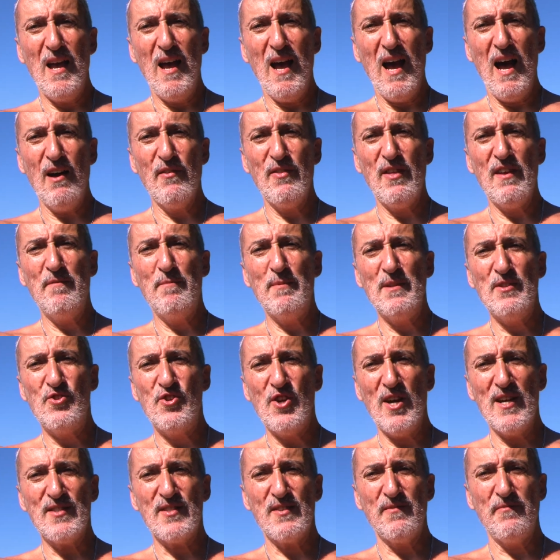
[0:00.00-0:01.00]
how they've been
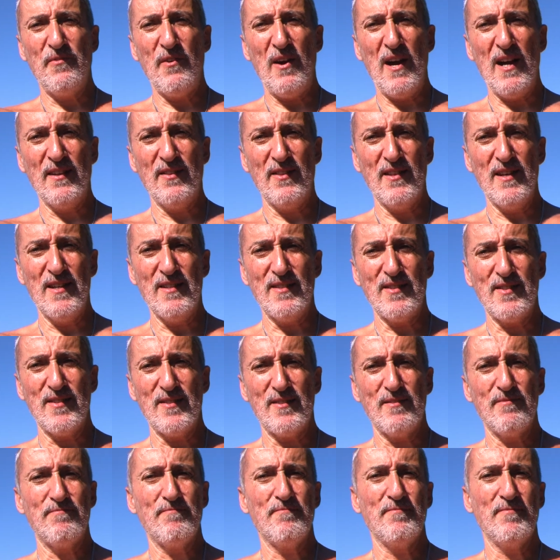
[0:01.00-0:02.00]
justifying
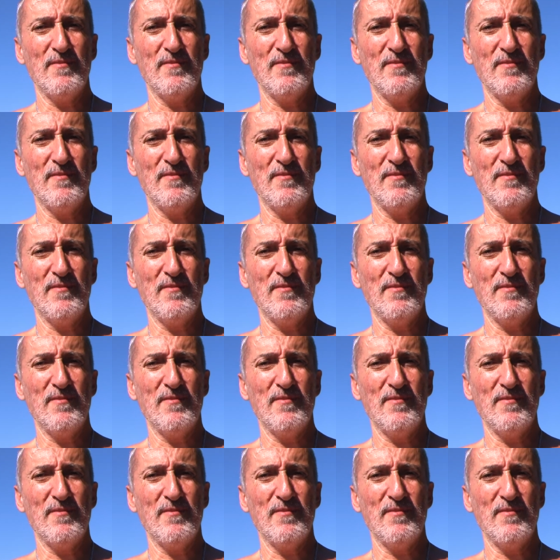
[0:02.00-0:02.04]
this,